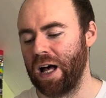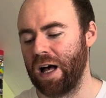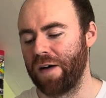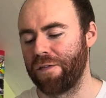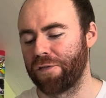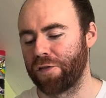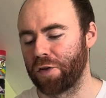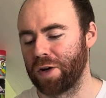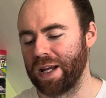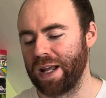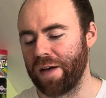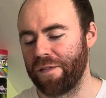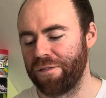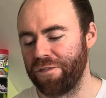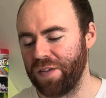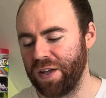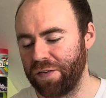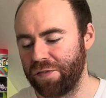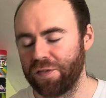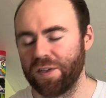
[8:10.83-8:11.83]

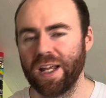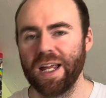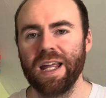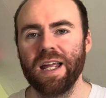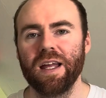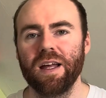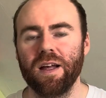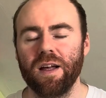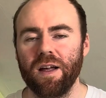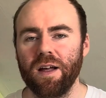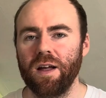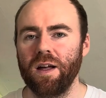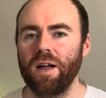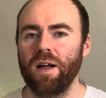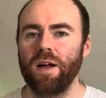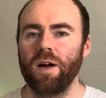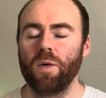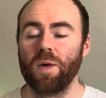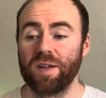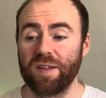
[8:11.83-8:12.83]
350,
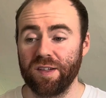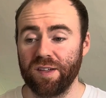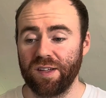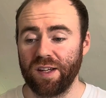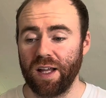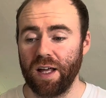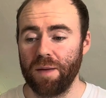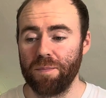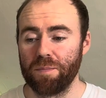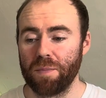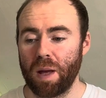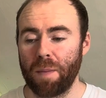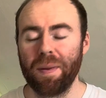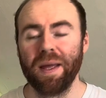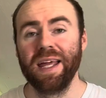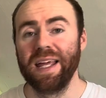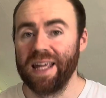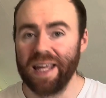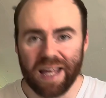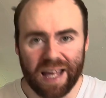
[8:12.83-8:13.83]
which is a
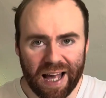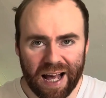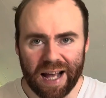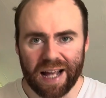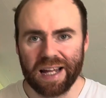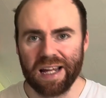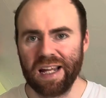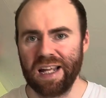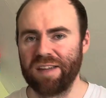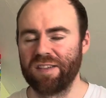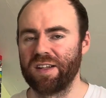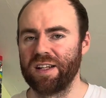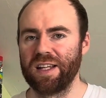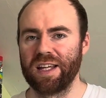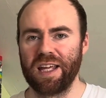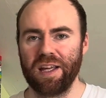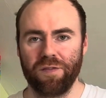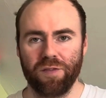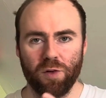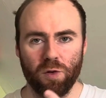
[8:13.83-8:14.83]
PEA. It's going to
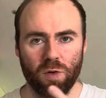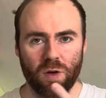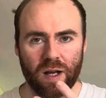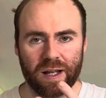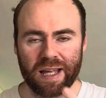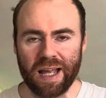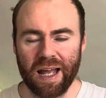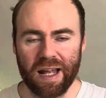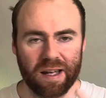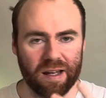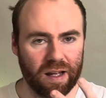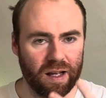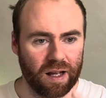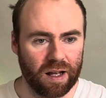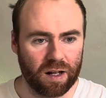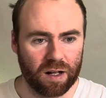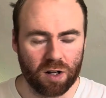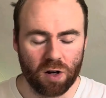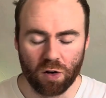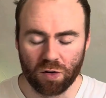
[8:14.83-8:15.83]
give you, again,
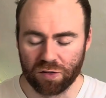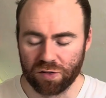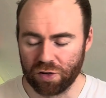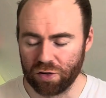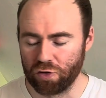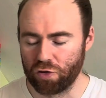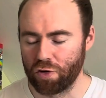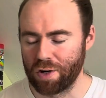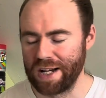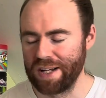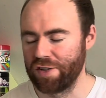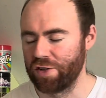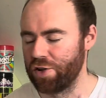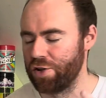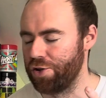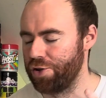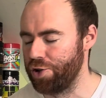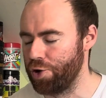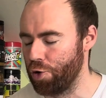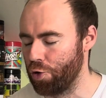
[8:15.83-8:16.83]

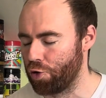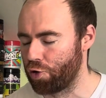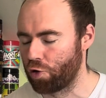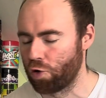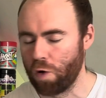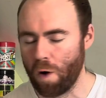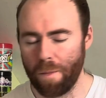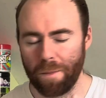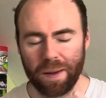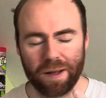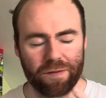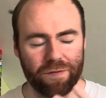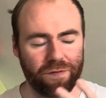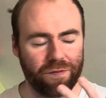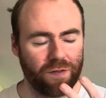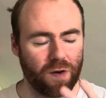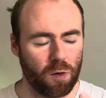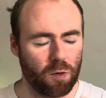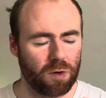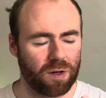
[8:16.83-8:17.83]
concentration, nootropic
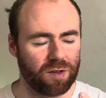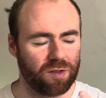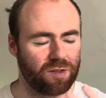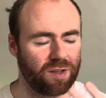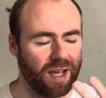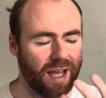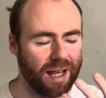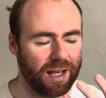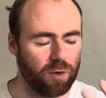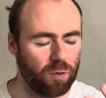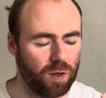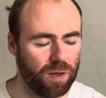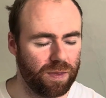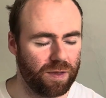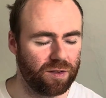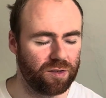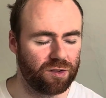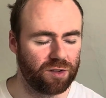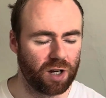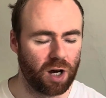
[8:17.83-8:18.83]
focus, getting you in the
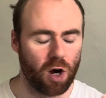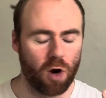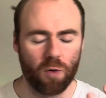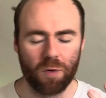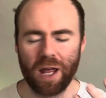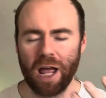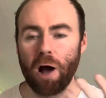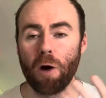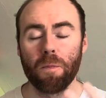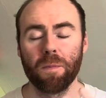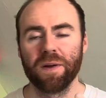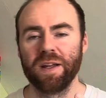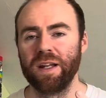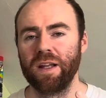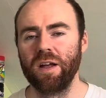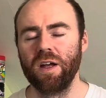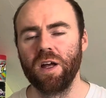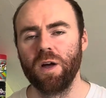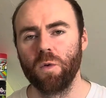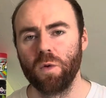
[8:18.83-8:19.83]
zone, helping
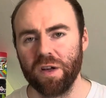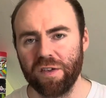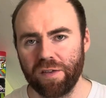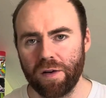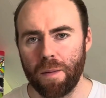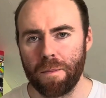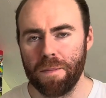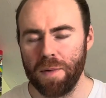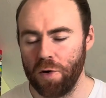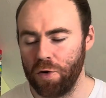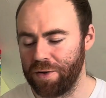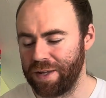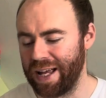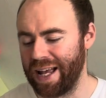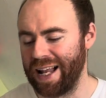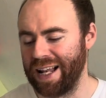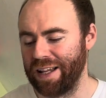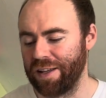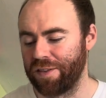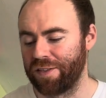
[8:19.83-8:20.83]
with mood
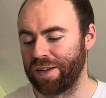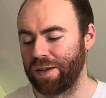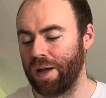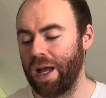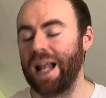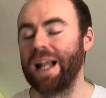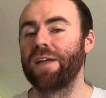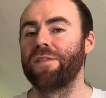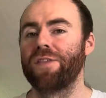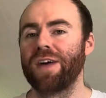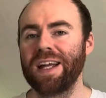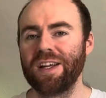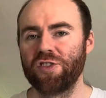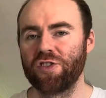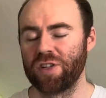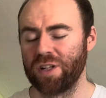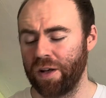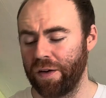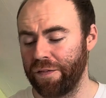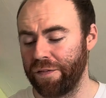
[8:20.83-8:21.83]

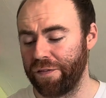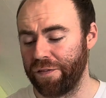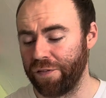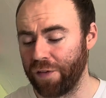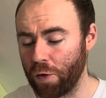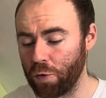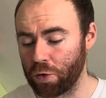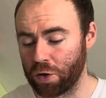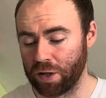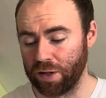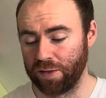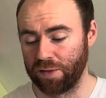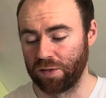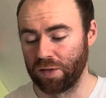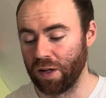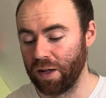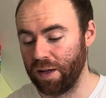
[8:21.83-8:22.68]
elevation and focus.